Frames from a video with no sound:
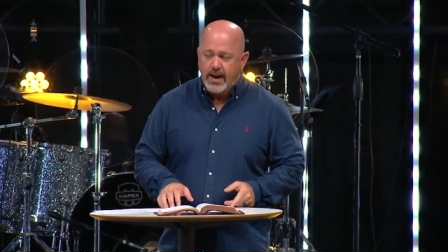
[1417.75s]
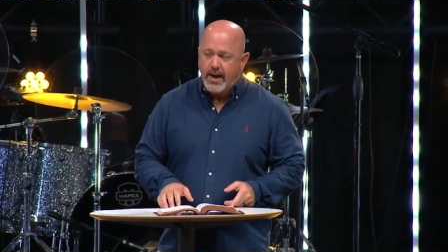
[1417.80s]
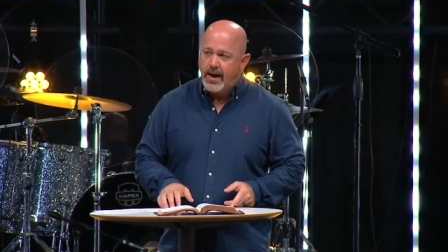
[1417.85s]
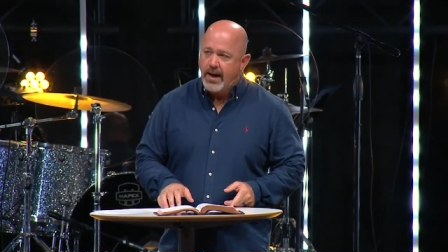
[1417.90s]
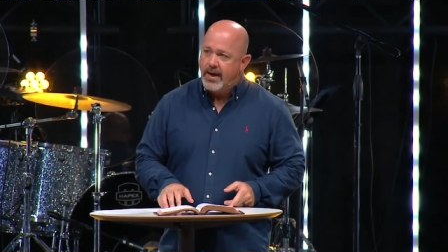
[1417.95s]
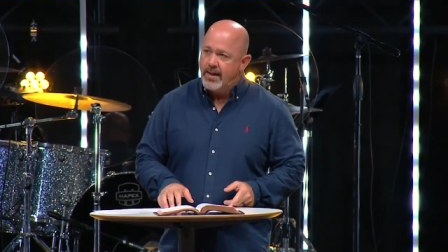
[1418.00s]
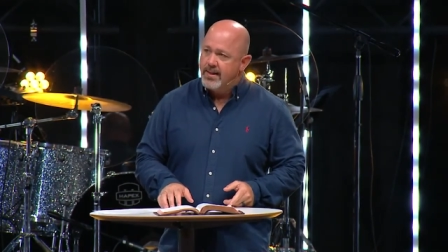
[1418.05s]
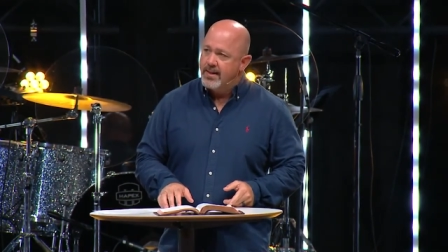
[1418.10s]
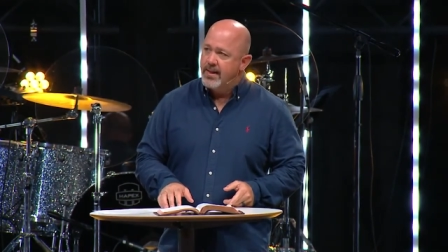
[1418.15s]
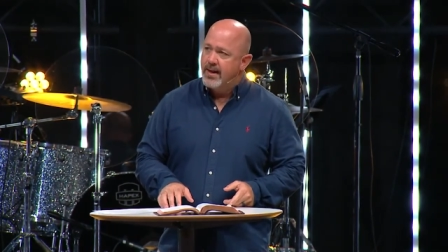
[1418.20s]

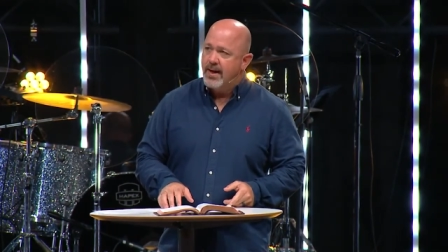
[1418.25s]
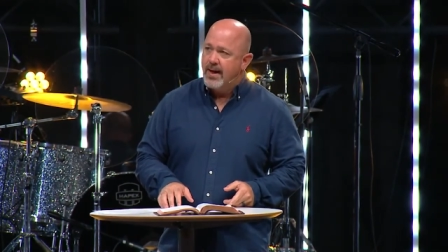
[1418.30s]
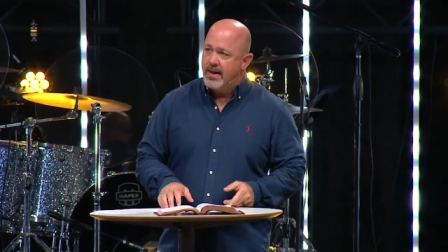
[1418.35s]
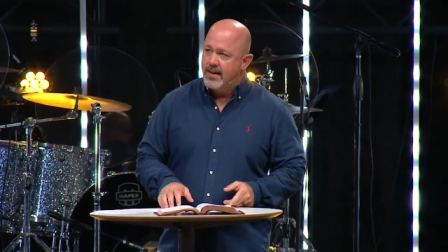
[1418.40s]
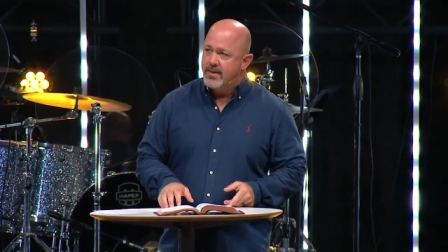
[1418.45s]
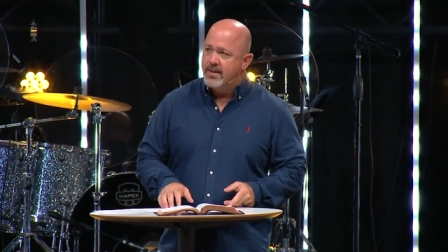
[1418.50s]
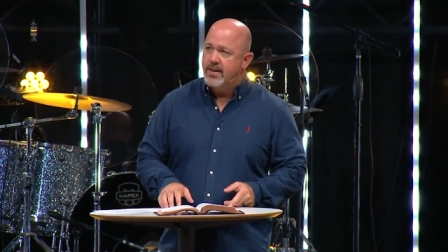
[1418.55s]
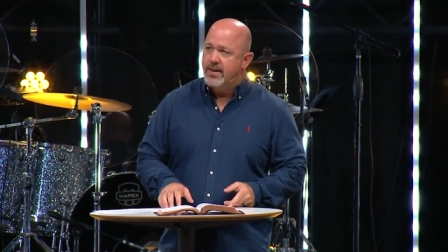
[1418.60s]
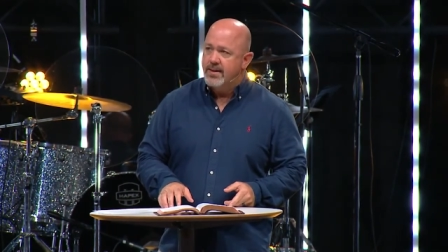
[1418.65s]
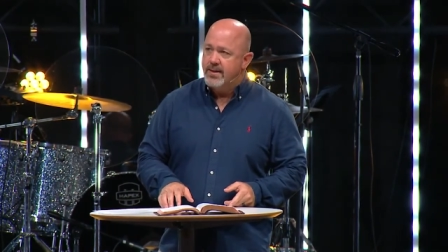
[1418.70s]
I, I
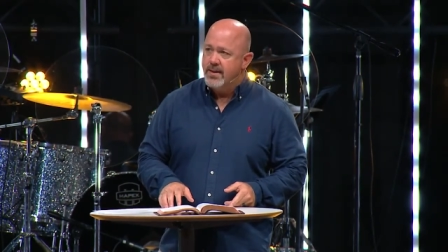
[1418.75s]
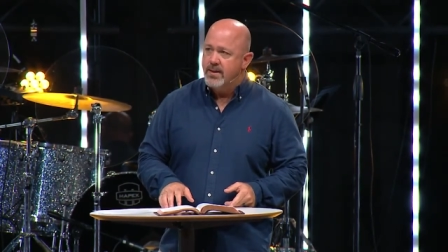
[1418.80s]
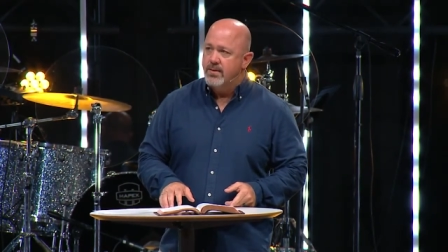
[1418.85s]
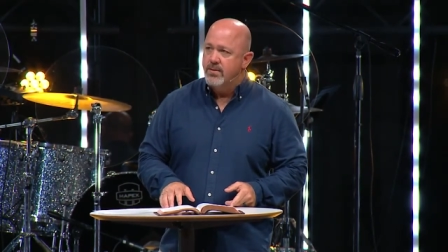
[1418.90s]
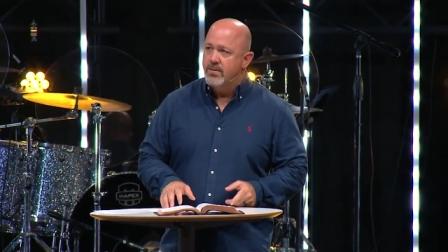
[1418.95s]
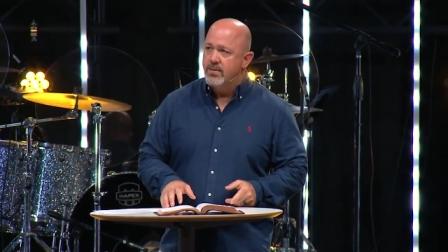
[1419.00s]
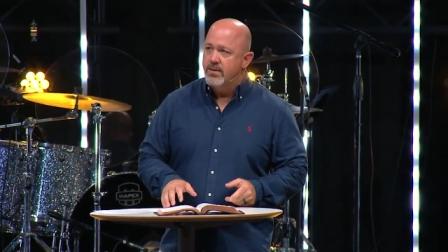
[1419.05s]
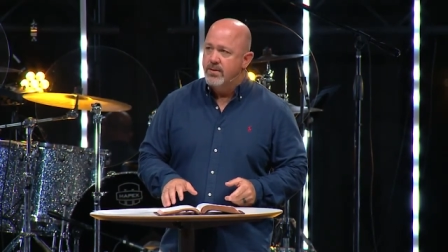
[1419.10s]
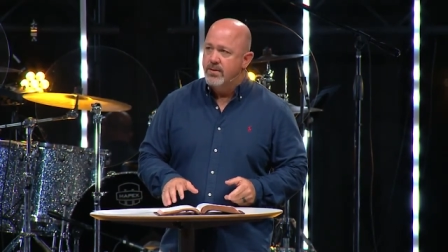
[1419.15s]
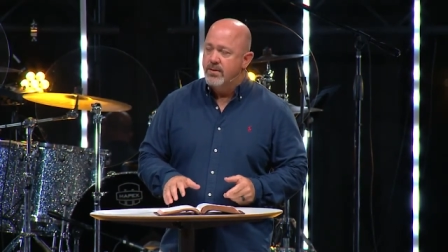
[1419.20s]
think
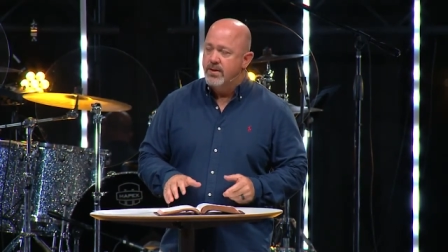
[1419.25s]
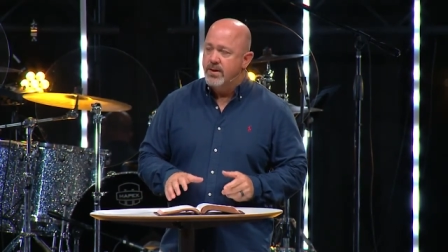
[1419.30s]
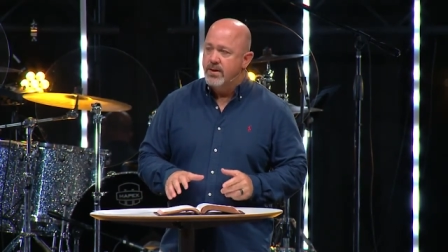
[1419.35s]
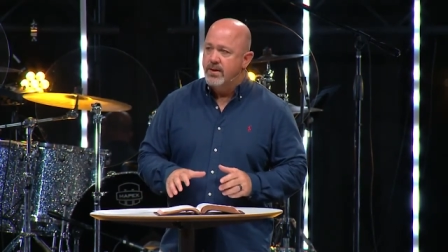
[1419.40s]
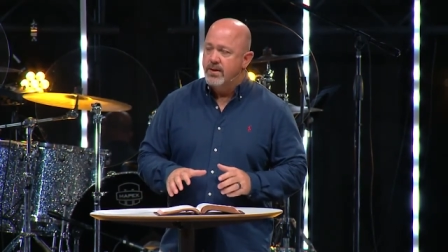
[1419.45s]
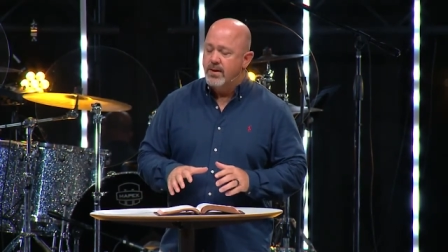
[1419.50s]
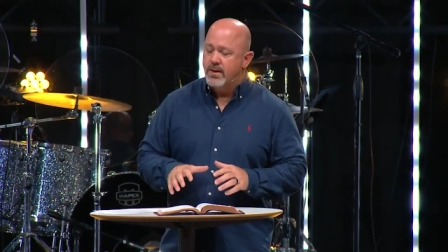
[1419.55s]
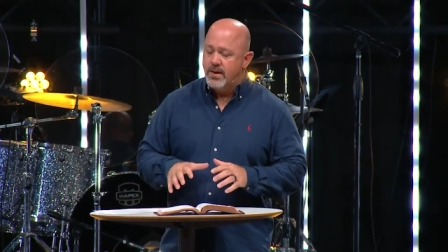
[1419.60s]
that there